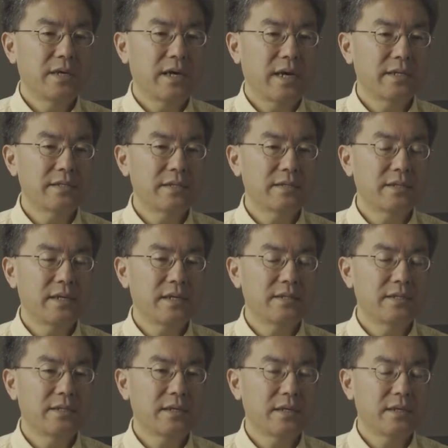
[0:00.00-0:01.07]
as I
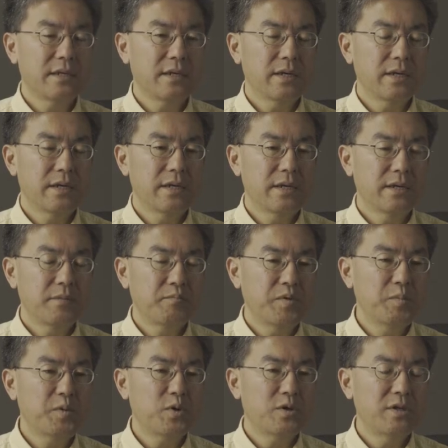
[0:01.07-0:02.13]
said,
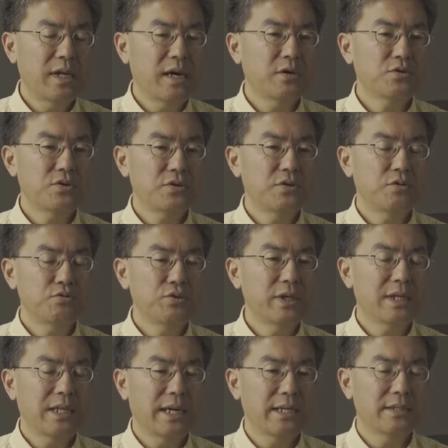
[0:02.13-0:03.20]
people are now to
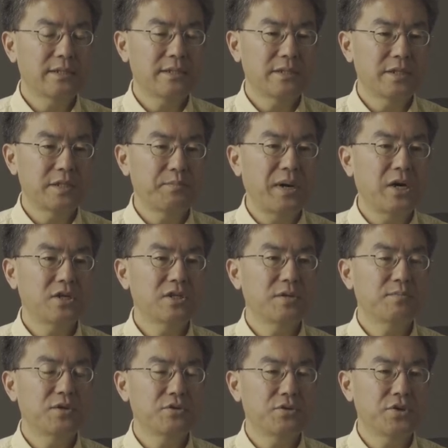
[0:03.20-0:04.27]
realize it's
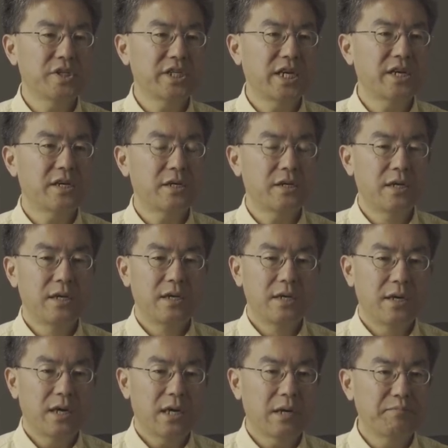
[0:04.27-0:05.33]
possible to share
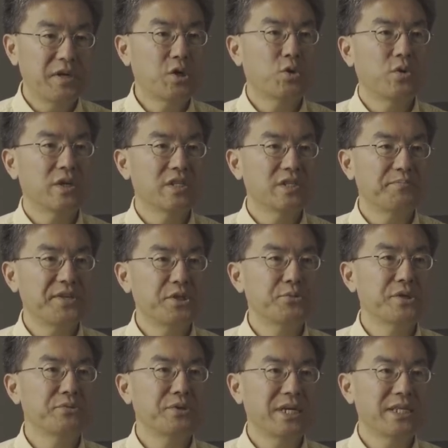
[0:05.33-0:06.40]
Bitcoins
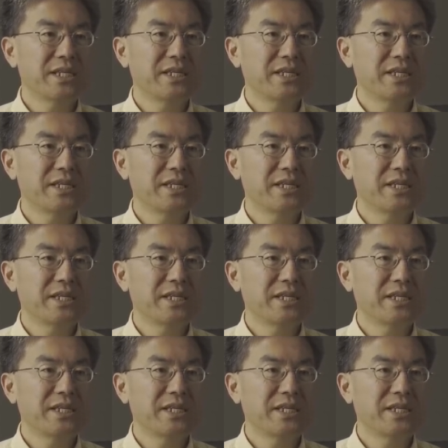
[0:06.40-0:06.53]
between one